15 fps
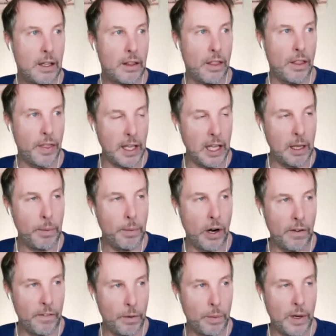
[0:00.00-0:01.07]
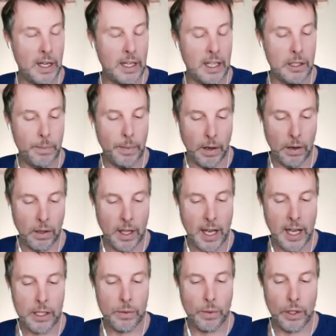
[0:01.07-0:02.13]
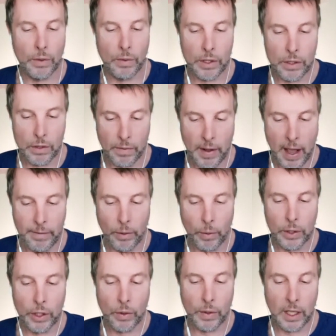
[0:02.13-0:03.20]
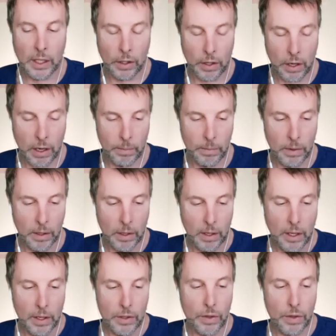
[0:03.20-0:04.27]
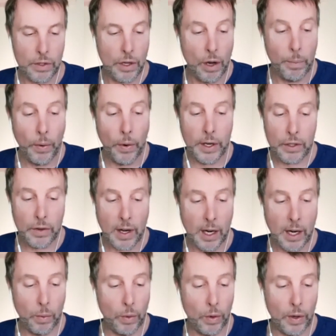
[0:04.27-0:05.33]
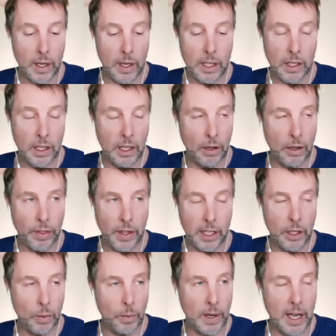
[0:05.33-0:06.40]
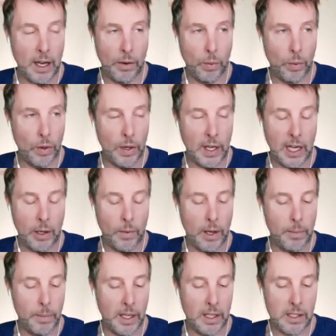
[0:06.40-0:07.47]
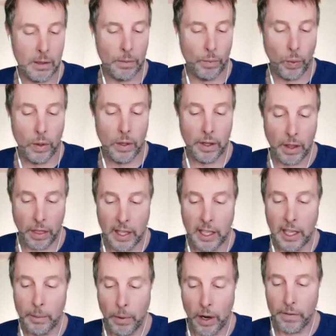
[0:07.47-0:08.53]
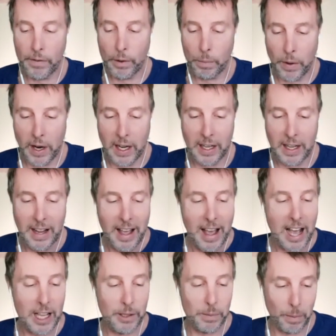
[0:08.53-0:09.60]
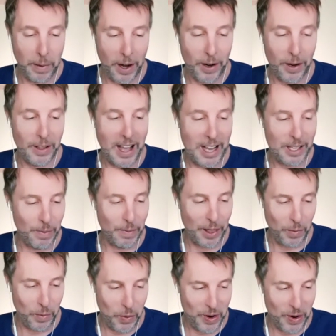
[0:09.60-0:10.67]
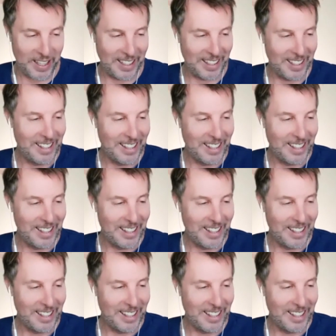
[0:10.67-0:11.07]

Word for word: the thinking part of your brain gets paralyzed when you're in survival, when you're in alarm. So there's no point in trying to worry, you know, think your way out of worry anyway, because the wor- the thinking part of your brain has been paralyzed by the worry.